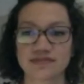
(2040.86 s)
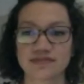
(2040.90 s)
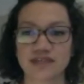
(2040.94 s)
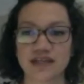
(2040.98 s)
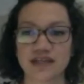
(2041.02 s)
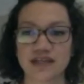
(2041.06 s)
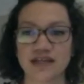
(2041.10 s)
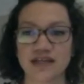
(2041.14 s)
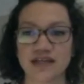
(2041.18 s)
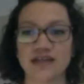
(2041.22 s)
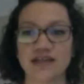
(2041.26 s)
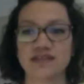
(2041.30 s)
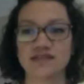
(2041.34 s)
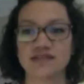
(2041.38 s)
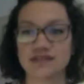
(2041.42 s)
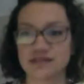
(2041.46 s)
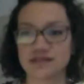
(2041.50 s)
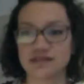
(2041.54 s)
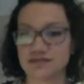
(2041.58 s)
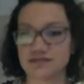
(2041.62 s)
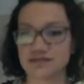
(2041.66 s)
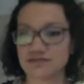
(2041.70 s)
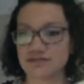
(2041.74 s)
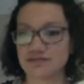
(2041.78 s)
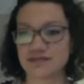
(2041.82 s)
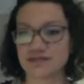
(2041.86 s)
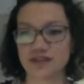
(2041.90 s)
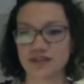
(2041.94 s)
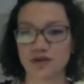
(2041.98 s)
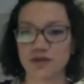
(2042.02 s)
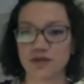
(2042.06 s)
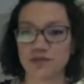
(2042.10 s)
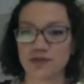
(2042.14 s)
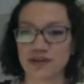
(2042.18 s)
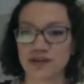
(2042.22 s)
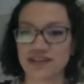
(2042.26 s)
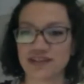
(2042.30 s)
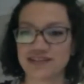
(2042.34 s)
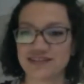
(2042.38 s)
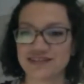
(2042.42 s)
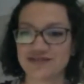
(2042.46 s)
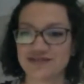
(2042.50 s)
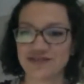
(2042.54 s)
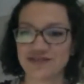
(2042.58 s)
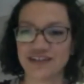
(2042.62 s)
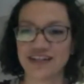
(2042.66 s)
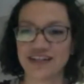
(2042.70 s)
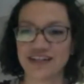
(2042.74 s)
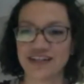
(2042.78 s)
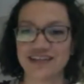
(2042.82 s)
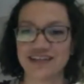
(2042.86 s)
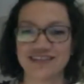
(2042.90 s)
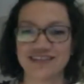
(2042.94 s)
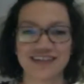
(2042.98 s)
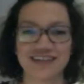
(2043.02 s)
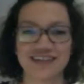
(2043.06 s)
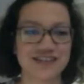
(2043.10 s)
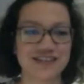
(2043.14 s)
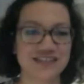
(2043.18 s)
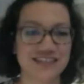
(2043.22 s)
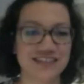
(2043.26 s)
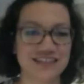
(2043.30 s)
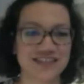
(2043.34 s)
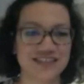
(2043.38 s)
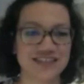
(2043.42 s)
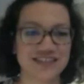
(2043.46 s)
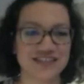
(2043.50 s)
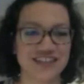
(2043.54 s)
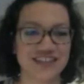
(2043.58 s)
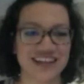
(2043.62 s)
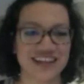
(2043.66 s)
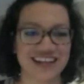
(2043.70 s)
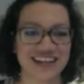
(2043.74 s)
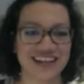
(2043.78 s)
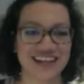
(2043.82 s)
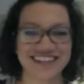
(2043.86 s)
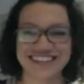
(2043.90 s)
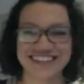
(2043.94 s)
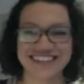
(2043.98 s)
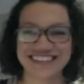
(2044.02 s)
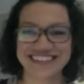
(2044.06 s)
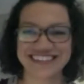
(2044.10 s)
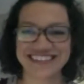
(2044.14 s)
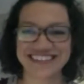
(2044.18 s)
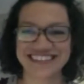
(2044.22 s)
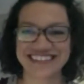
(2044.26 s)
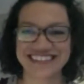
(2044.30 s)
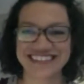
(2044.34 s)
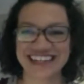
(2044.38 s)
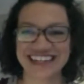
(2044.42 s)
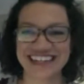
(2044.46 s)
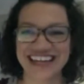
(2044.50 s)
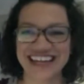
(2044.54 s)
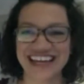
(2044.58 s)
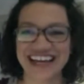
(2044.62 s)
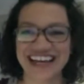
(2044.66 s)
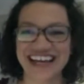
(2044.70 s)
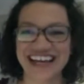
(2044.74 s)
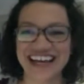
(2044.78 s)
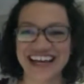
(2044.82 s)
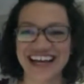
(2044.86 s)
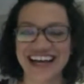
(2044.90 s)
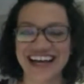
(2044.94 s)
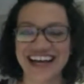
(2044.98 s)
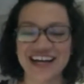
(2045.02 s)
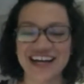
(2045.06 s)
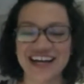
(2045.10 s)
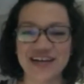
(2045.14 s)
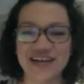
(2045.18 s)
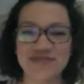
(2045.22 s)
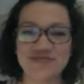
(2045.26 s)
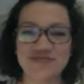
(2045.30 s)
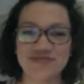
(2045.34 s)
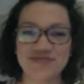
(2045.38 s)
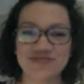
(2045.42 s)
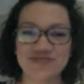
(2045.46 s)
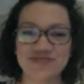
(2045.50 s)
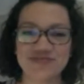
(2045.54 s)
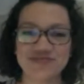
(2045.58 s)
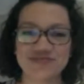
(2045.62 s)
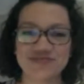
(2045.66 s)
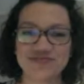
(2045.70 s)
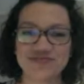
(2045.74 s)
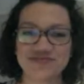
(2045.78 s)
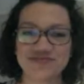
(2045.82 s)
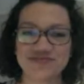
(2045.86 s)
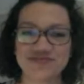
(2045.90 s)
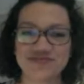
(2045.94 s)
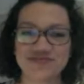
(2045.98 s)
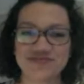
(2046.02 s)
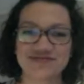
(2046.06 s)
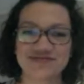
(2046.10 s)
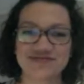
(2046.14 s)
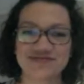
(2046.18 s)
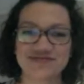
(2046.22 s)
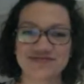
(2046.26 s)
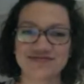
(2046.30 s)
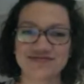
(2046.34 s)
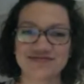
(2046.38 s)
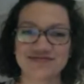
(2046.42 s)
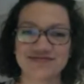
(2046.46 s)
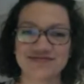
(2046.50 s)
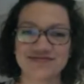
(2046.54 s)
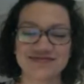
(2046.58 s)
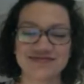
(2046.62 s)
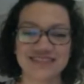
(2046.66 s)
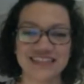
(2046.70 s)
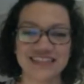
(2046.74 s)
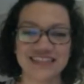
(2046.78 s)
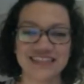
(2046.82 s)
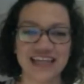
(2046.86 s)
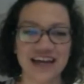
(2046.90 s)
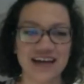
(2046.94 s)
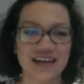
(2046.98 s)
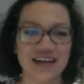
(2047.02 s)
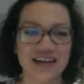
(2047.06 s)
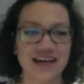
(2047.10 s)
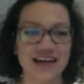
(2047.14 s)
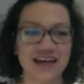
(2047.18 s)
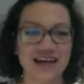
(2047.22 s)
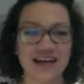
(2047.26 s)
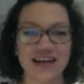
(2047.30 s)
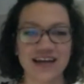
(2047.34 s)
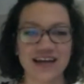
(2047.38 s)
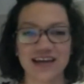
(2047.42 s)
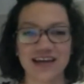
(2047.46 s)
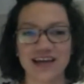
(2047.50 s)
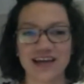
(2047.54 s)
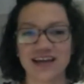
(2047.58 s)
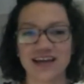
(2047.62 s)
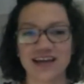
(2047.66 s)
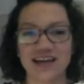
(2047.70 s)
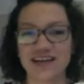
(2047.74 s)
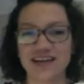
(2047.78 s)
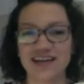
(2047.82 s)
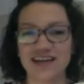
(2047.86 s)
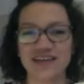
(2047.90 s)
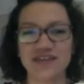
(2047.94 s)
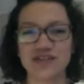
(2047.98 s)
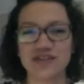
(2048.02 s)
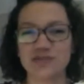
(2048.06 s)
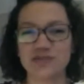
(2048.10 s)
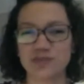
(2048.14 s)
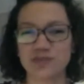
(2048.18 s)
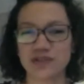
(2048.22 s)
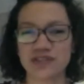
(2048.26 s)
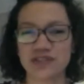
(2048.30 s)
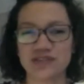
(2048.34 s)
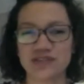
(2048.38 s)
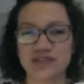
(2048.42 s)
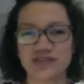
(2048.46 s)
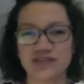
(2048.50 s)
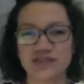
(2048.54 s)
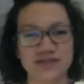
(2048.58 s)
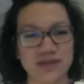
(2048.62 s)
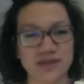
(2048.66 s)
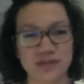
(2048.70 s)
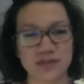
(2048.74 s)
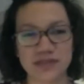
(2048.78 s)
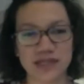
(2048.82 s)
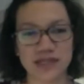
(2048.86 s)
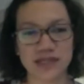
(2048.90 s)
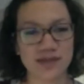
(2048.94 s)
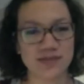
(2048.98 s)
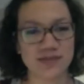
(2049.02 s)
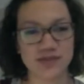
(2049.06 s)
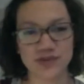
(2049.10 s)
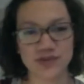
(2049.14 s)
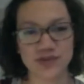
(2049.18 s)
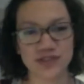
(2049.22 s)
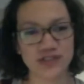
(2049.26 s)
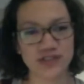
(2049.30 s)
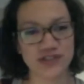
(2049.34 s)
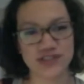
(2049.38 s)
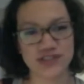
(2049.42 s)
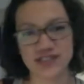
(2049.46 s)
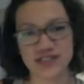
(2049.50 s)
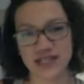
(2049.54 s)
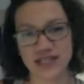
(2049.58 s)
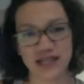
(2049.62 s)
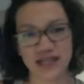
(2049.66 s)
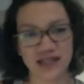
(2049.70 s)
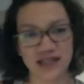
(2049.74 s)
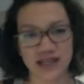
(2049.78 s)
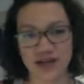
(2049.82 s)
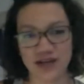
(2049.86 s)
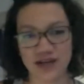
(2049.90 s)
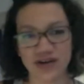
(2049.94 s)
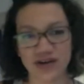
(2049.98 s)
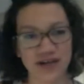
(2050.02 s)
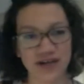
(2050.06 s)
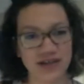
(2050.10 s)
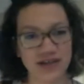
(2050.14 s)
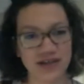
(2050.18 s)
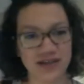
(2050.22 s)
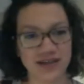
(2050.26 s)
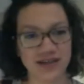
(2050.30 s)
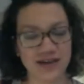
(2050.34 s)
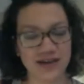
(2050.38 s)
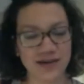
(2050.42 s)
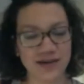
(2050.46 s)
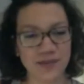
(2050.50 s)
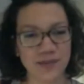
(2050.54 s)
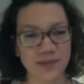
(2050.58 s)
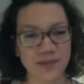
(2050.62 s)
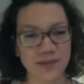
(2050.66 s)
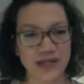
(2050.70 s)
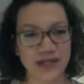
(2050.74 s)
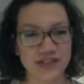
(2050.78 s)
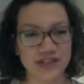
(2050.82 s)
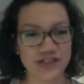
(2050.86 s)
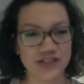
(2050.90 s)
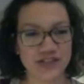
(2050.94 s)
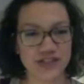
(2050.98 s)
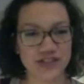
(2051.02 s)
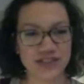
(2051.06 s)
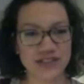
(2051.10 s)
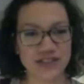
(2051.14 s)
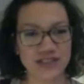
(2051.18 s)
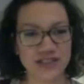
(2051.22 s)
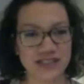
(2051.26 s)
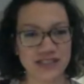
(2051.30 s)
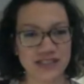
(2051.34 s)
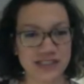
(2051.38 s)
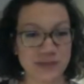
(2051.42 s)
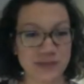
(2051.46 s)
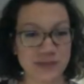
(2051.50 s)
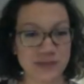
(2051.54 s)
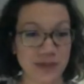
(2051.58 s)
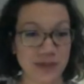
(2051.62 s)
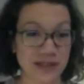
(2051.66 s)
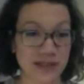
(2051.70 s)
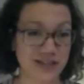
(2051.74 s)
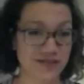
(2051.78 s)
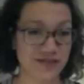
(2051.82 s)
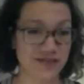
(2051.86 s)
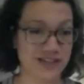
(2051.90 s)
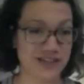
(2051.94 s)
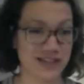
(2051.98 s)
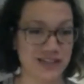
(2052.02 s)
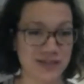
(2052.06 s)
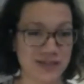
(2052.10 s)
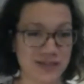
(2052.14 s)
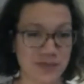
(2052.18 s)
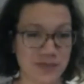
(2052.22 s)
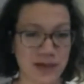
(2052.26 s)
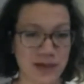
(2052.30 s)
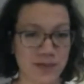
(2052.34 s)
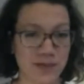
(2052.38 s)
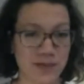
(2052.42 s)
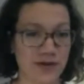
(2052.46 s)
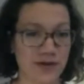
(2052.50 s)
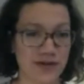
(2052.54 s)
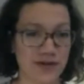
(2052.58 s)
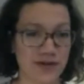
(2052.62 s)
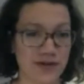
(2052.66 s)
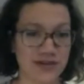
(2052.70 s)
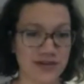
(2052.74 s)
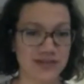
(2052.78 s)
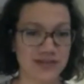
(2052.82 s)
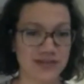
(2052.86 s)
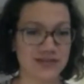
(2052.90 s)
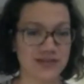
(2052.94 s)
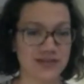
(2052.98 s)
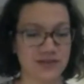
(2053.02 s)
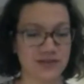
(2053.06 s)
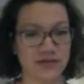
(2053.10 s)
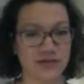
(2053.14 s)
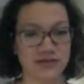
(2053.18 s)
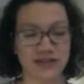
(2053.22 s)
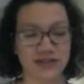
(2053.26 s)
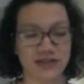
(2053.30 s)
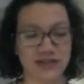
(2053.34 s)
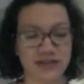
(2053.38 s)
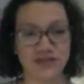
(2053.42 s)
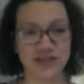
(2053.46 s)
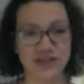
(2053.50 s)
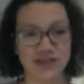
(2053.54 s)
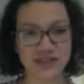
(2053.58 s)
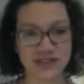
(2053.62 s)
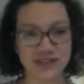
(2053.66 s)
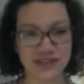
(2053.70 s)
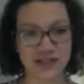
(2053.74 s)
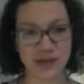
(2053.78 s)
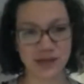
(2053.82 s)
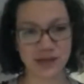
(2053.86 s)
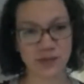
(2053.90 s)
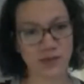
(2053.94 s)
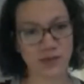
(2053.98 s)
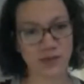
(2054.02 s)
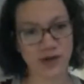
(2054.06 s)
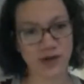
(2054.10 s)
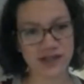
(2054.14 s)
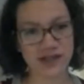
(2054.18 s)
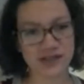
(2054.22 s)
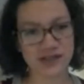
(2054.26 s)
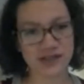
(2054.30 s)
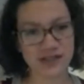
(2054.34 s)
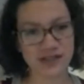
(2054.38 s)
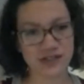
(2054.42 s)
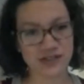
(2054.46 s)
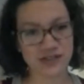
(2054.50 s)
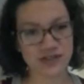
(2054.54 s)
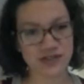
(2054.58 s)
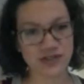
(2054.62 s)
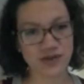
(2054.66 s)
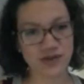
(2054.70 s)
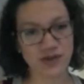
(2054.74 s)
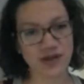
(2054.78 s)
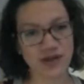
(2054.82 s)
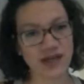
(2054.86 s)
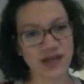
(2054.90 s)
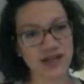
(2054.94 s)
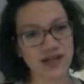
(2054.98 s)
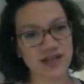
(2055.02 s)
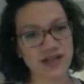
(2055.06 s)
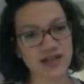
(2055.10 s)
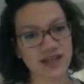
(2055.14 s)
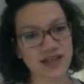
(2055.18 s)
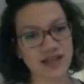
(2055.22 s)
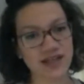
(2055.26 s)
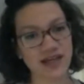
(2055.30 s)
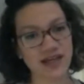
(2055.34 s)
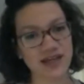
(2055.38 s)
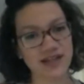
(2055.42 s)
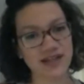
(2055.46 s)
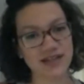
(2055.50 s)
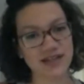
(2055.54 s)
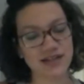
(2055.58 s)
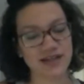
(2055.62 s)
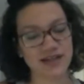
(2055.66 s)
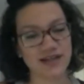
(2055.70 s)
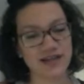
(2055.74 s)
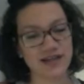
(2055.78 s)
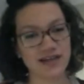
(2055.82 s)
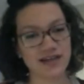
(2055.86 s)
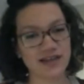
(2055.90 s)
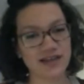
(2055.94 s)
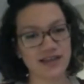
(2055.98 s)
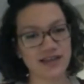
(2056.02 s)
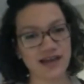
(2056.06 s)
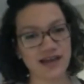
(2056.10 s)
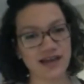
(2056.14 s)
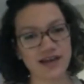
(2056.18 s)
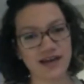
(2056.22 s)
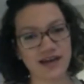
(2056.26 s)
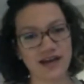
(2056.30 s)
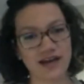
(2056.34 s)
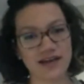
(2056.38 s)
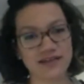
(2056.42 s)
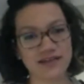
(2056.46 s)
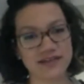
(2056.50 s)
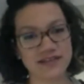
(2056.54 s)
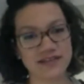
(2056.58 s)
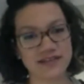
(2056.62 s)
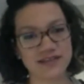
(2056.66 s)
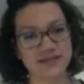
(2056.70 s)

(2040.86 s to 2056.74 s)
It's cold press. Funny, I just answered that. Yeah, I use Bristol sometimes when it's just hand lettering, but it's just as expensive as this paper. So if it's the same price, I just go ahead and get that kind.